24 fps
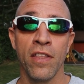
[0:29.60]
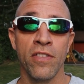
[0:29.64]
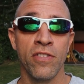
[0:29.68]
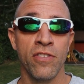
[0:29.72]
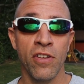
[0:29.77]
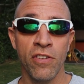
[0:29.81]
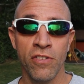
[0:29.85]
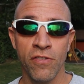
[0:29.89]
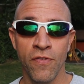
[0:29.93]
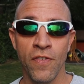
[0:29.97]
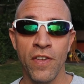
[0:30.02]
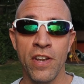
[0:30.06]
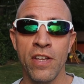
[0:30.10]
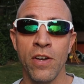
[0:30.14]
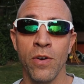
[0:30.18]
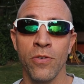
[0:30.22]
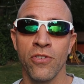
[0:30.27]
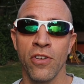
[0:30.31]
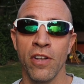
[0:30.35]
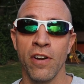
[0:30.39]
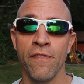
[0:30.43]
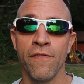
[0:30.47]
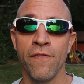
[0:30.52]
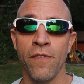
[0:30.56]
This video is
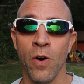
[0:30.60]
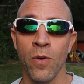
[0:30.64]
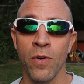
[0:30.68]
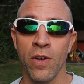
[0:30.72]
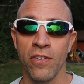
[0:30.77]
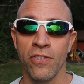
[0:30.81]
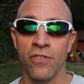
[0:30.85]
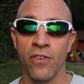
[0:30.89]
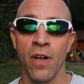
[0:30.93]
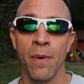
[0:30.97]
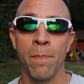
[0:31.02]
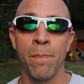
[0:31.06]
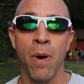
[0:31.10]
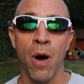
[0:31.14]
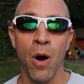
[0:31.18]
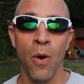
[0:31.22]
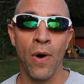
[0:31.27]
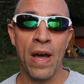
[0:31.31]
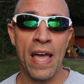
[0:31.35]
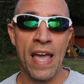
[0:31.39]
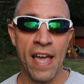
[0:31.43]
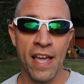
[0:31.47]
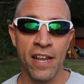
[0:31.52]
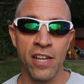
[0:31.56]
going to focus on
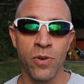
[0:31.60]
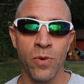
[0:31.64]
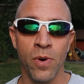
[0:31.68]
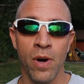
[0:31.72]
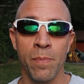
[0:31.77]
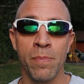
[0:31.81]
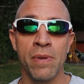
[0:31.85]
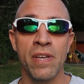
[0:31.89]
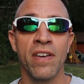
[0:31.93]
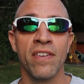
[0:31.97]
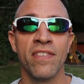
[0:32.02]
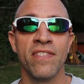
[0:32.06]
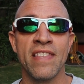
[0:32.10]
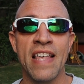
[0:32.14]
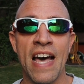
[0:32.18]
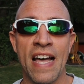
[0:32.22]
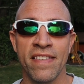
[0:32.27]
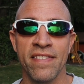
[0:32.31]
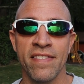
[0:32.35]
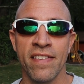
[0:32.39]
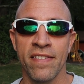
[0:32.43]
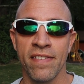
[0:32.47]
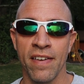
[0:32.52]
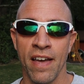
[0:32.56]
POA annua because
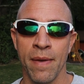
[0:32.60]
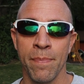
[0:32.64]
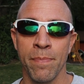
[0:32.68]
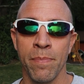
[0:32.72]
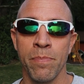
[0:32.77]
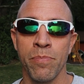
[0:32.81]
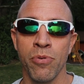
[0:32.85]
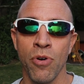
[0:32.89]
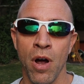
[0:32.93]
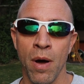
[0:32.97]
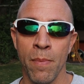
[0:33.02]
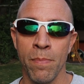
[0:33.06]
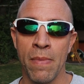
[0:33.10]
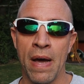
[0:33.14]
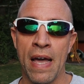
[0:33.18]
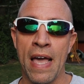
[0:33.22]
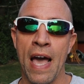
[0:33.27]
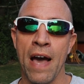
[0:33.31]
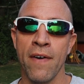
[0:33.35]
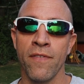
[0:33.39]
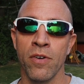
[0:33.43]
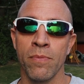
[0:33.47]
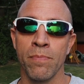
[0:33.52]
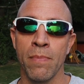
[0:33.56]
that's the type of problem I
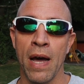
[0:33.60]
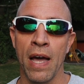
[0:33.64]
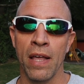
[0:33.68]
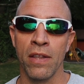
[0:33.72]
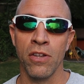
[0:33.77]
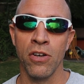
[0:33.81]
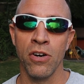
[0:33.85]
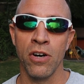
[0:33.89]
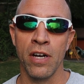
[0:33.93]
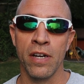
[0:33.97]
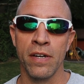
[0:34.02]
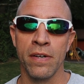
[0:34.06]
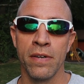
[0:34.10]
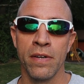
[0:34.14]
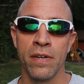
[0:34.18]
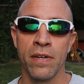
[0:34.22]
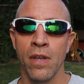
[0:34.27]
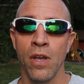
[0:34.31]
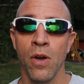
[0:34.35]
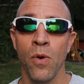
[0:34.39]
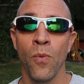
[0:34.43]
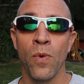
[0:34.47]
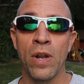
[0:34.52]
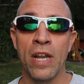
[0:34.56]
have on my lawn.
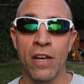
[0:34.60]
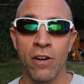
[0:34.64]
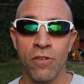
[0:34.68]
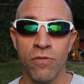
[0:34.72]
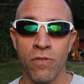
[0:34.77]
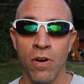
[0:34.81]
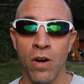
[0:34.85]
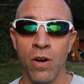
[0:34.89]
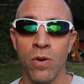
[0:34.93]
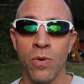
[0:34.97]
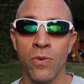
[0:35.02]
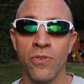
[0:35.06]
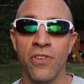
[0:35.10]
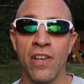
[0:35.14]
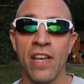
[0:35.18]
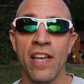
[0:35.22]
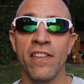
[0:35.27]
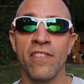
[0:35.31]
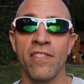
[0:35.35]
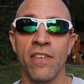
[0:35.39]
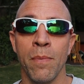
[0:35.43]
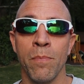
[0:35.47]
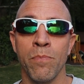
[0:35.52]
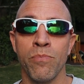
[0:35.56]
When it grows,
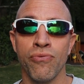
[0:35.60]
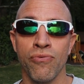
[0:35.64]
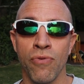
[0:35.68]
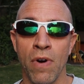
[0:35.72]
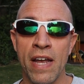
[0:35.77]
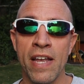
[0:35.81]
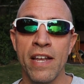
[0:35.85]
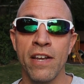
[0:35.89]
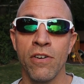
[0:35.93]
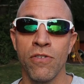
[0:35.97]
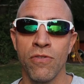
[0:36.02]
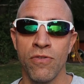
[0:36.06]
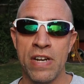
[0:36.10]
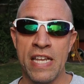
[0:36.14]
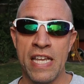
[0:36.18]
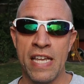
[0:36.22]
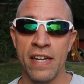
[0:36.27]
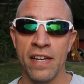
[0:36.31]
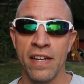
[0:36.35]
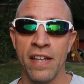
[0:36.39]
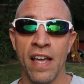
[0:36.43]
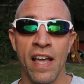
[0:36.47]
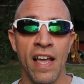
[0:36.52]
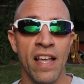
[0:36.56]
it's bright
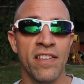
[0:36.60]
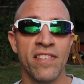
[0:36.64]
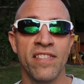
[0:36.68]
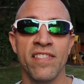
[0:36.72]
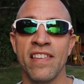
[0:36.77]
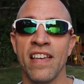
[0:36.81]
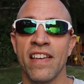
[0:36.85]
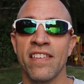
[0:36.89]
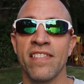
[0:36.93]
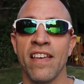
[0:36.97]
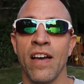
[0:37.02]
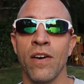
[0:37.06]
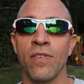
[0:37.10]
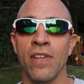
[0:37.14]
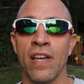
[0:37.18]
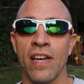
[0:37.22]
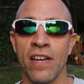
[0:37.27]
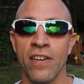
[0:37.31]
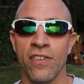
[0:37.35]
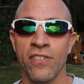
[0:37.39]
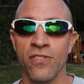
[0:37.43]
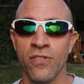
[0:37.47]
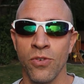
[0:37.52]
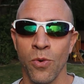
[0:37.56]
green and sticks out
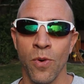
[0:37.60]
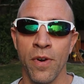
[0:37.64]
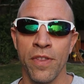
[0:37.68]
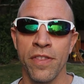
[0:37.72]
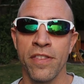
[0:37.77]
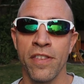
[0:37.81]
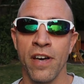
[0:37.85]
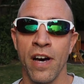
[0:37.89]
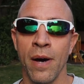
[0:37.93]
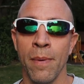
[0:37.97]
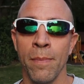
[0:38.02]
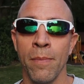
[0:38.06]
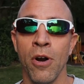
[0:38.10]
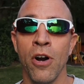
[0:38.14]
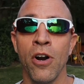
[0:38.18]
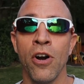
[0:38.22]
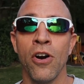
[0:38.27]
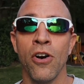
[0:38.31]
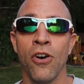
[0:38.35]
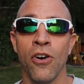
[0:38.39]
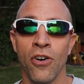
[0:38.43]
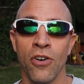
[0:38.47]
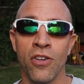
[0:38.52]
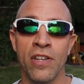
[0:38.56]
like a sore thumb
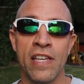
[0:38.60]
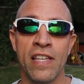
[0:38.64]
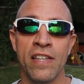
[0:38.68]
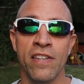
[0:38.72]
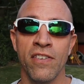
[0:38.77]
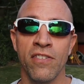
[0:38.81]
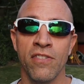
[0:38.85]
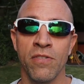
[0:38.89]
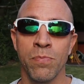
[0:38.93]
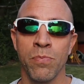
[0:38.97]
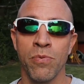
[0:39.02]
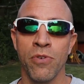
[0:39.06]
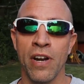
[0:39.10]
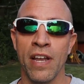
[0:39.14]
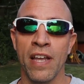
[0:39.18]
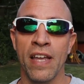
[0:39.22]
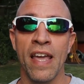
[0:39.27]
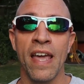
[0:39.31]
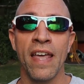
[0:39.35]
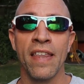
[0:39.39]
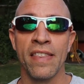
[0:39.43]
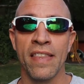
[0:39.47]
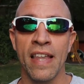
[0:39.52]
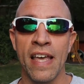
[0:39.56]
early in the
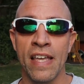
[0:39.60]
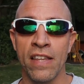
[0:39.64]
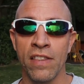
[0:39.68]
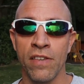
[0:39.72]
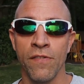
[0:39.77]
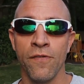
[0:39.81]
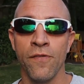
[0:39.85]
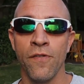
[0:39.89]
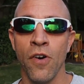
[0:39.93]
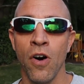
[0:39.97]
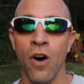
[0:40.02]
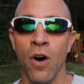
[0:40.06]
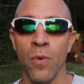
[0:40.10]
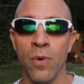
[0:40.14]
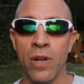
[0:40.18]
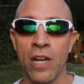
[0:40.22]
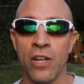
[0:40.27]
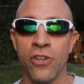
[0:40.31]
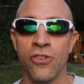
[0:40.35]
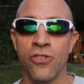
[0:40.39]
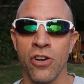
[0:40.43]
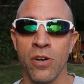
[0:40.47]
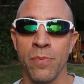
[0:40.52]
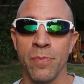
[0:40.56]
spring and late in the fall when
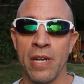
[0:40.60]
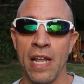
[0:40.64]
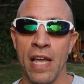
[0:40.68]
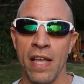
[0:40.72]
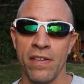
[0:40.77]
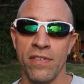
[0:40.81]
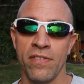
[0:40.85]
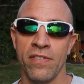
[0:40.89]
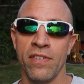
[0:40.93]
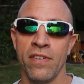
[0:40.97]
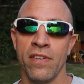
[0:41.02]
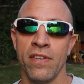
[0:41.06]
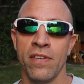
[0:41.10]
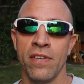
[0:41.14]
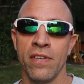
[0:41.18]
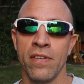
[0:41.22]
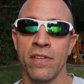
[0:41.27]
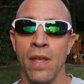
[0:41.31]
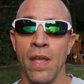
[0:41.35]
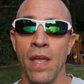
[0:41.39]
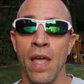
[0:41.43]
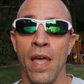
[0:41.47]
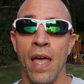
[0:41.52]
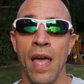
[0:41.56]
it germinates.
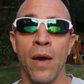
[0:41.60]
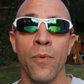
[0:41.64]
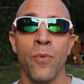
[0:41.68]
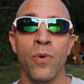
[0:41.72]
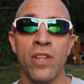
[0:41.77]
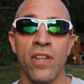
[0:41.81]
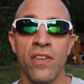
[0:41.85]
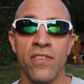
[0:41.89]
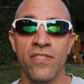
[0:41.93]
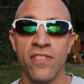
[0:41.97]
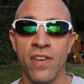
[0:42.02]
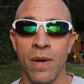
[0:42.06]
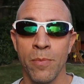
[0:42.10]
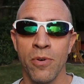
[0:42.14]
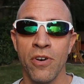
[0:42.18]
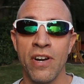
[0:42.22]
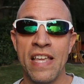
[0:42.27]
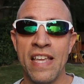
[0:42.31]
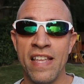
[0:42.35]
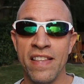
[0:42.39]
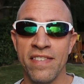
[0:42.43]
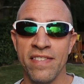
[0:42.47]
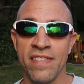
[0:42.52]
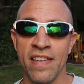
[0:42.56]
And when the summer
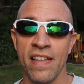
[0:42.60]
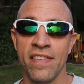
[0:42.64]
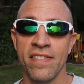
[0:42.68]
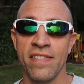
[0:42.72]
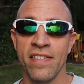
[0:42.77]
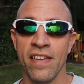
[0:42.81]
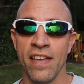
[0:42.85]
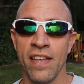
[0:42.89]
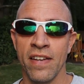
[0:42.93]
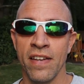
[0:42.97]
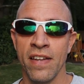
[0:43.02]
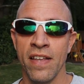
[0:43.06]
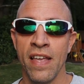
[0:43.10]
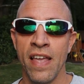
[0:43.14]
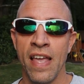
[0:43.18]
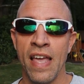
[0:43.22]
heat sets in,